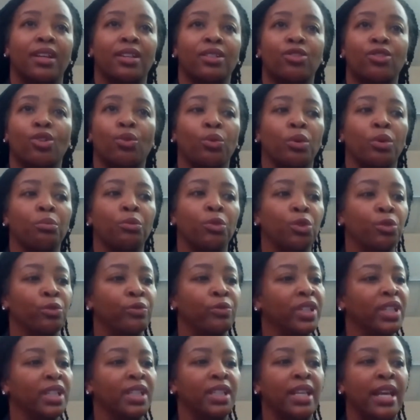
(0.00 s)
And so we're
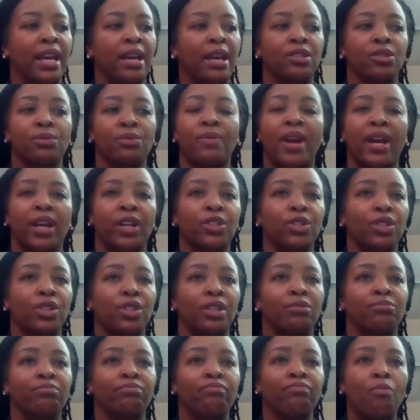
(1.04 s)
moving in that
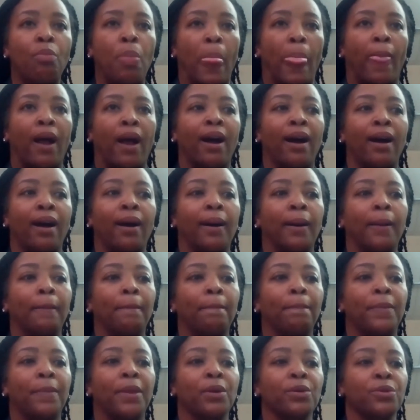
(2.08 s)
direction.
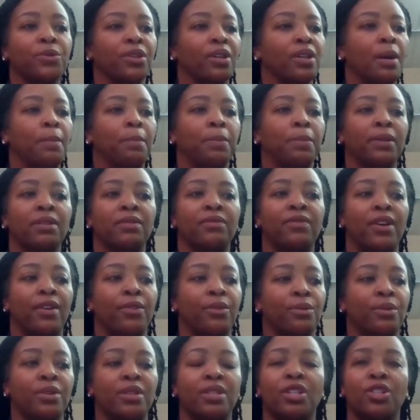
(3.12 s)
There's a couple of
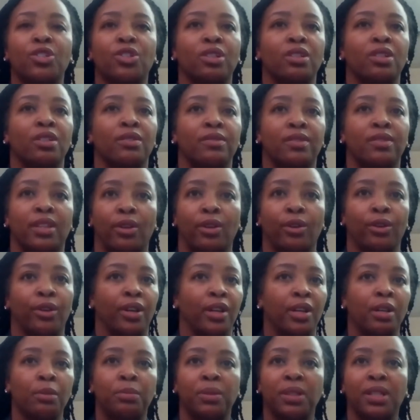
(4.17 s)
other initiatives that are
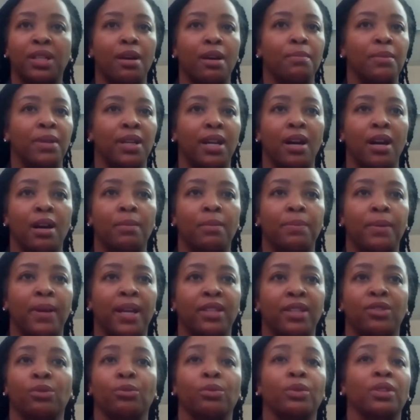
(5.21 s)
going to be coming up
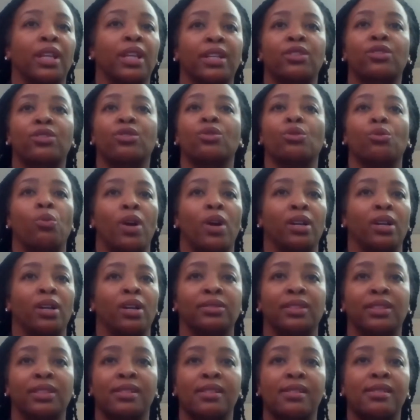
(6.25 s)
as it relates to
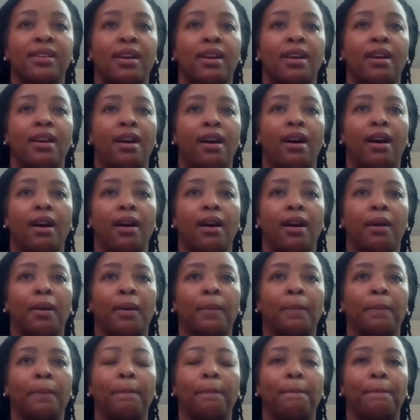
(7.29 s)
wellness.
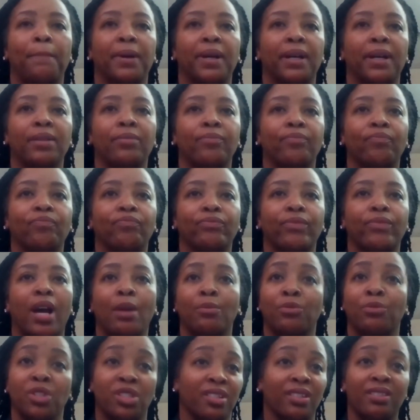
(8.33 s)
But
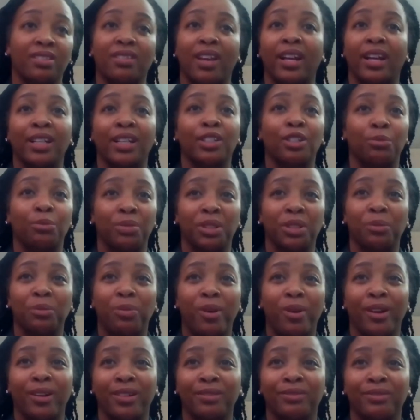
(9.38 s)
I'm just excited to be a
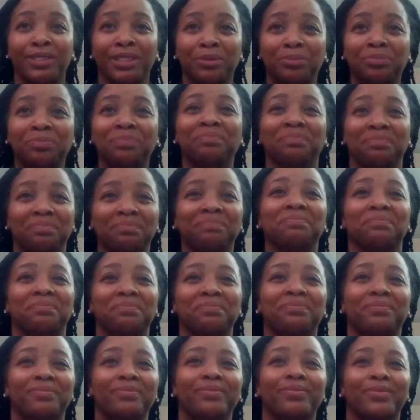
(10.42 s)
part of it.
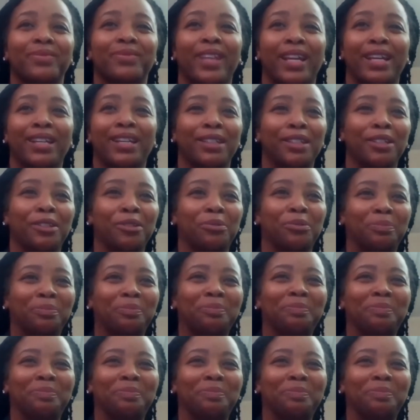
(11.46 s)
Thank you.